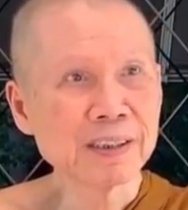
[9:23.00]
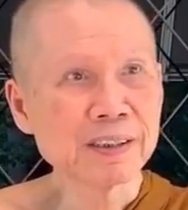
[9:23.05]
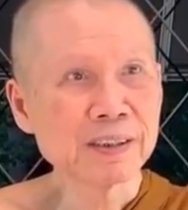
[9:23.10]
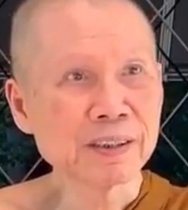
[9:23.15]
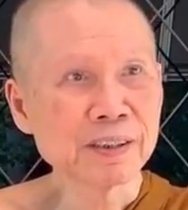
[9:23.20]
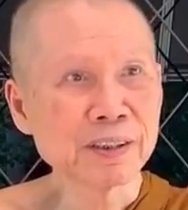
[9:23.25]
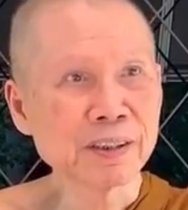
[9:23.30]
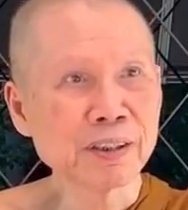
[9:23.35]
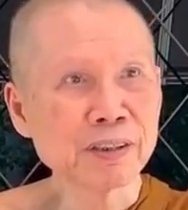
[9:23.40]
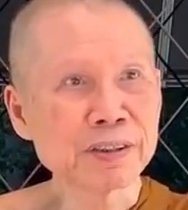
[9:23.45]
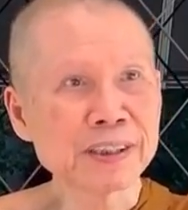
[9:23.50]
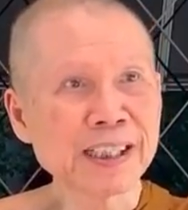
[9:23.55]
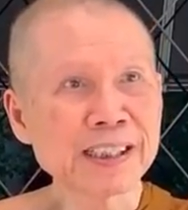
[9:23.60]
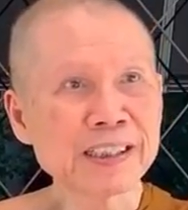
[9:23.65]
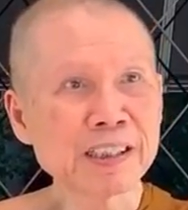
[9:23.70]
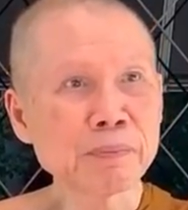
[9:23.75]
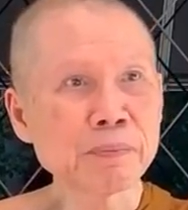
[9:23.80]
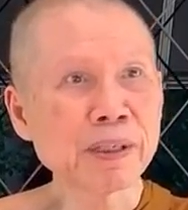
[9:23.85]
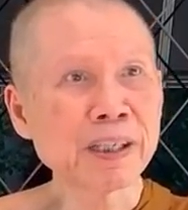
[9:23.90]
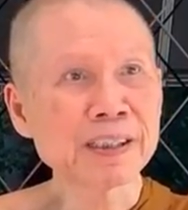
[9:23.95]
You know that
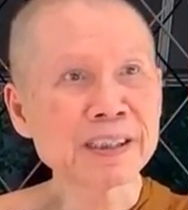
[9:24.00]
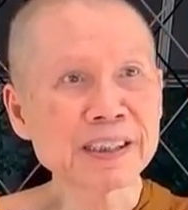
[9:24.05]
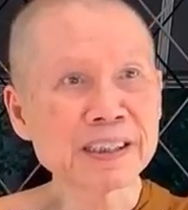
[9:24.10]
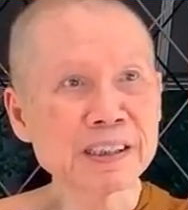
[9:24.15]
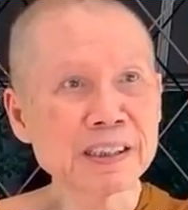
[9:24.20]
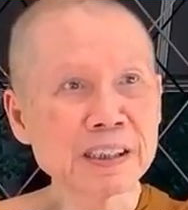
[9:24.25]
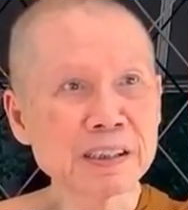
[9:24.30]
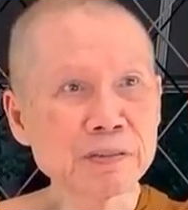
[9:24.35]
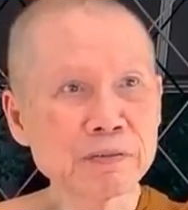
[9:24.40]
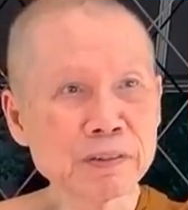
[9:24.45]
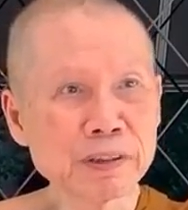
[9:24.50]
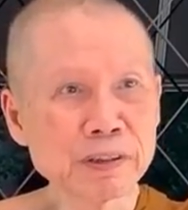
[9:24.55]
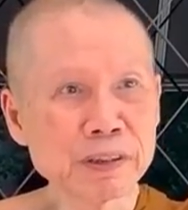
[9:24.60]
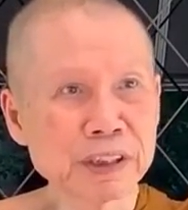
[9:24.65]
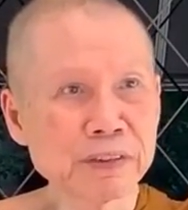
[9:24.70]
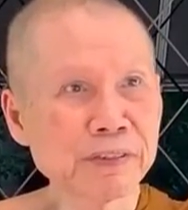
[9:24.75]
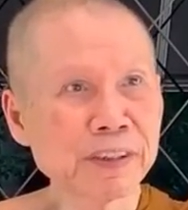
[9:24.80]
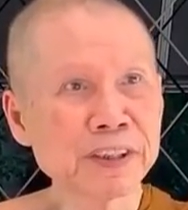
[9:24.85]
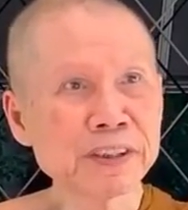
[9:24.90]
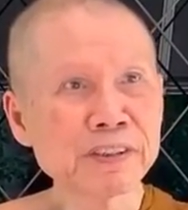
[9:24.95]
the body will
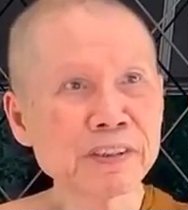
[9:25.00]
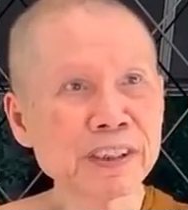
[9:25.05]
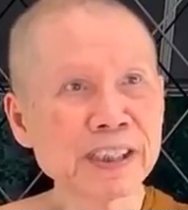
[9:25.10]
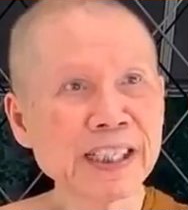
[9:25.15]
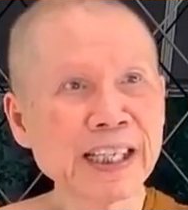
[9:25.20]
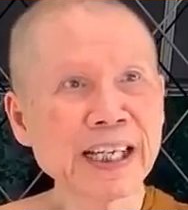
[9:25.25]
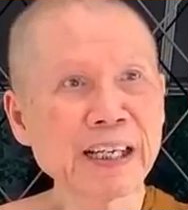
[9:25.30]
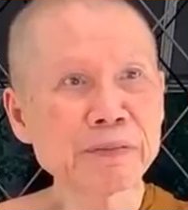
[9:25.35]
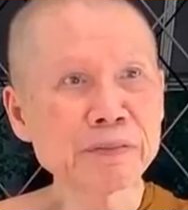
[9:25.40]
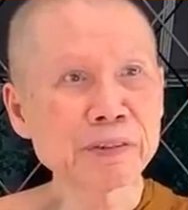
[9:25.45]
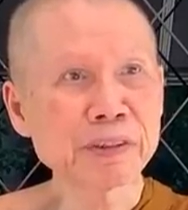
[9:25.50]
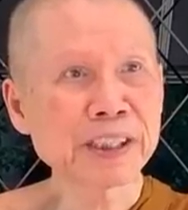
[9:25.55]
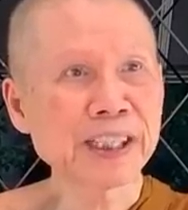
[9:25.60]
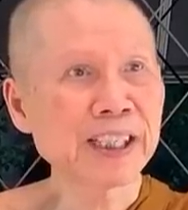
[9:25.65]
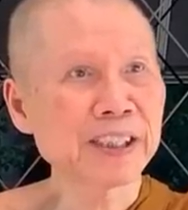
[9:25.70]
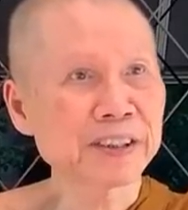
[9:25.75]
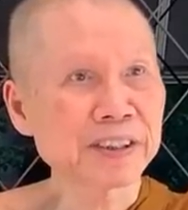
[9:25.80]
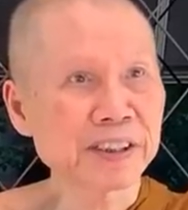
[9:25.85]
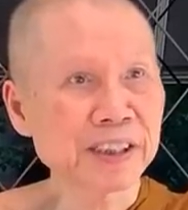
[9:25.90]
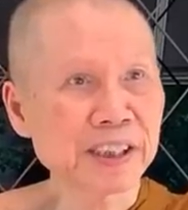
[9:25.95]
eventually have to
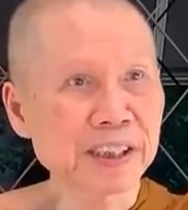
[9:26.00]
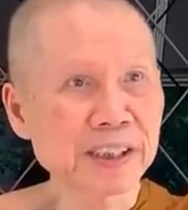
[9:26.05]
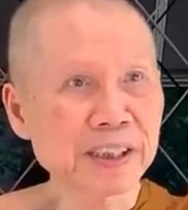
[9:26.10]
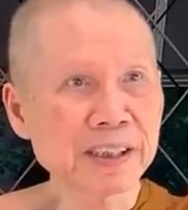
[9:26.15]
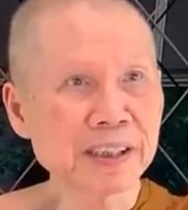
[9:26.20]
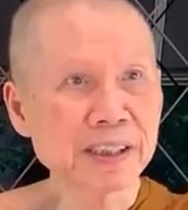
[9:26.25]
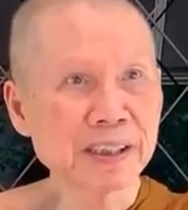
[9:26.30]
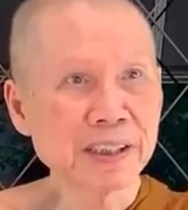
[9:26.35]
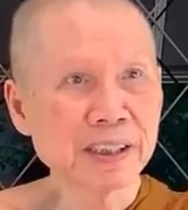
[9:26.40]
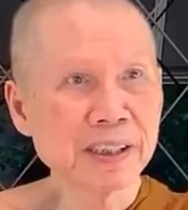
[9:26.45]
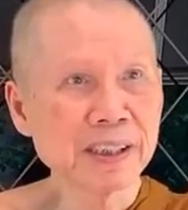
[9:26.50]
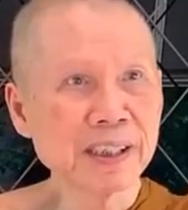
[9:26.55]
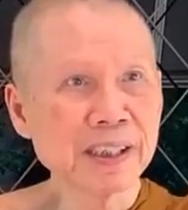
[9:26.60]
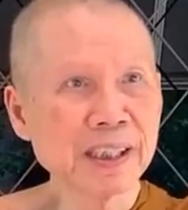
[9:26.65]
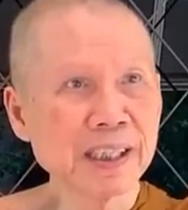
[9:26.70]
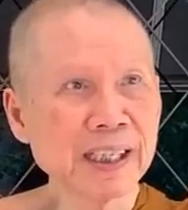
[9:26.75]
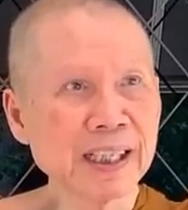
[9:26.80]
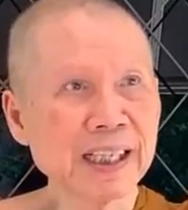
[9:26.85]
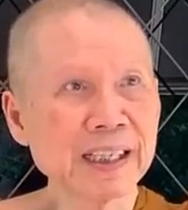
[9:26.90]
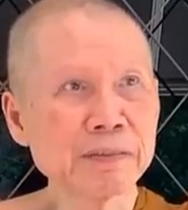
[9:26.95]
get sick
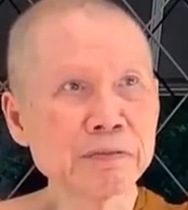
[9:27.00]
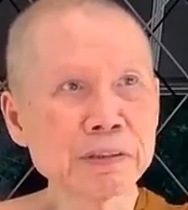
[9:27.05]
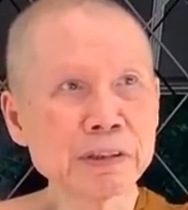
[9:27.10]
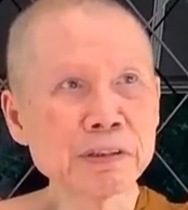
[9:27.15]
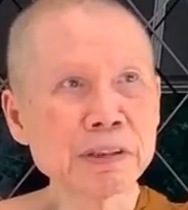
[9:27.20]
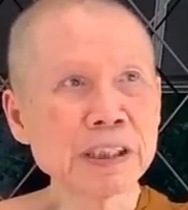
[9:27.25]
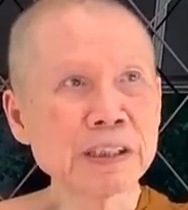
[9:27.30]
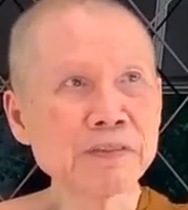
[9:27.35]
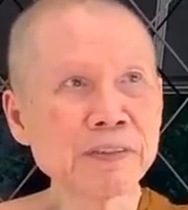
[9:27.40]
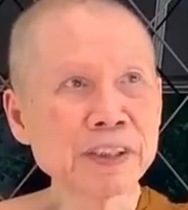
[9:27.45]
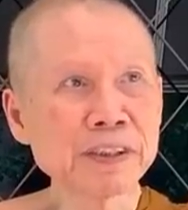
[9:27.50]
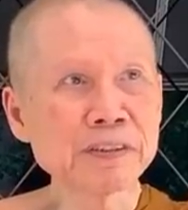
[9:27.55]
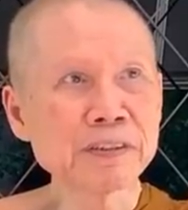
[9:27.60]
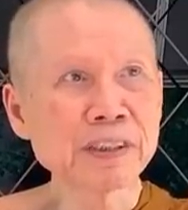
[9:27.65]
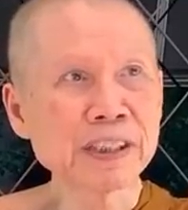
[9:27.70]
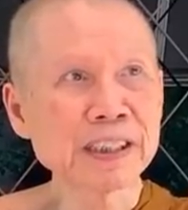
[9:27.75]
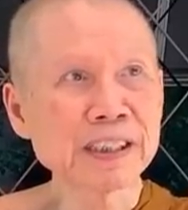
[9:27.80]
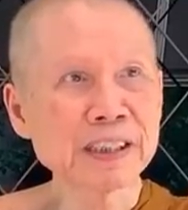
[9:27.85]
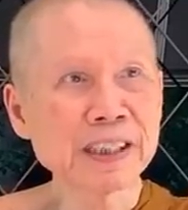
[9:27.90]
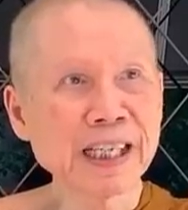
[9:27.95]
and will
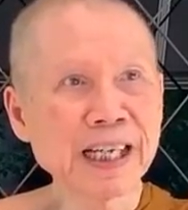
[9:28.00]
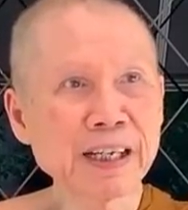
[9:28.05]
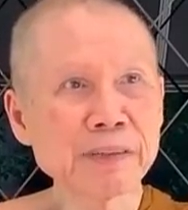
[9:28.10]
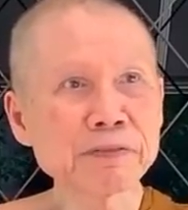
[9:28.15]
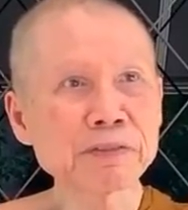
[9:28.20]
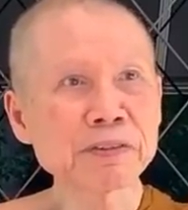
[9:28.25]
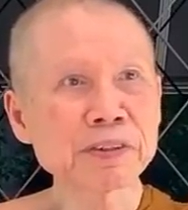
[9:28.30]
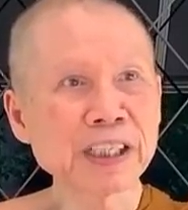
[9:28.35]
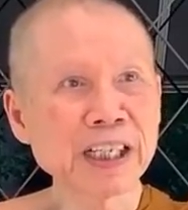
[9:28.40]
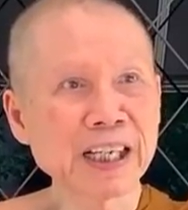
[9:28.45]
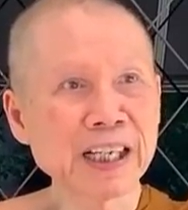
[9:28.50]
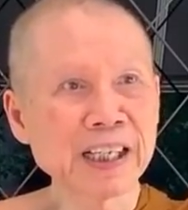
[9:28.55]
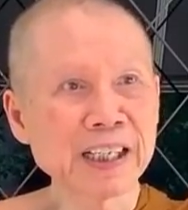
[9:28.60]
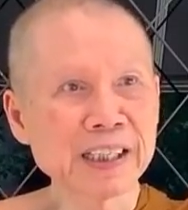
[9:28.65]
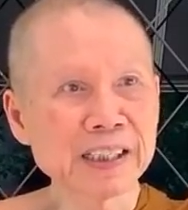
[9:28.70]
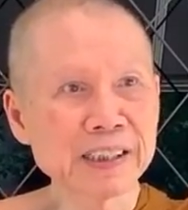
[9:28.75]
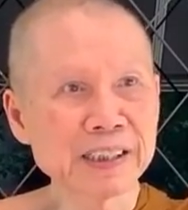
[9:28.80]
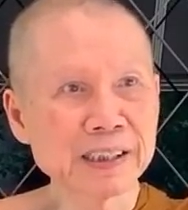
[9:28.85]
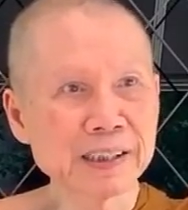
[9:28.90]
eventually have to die.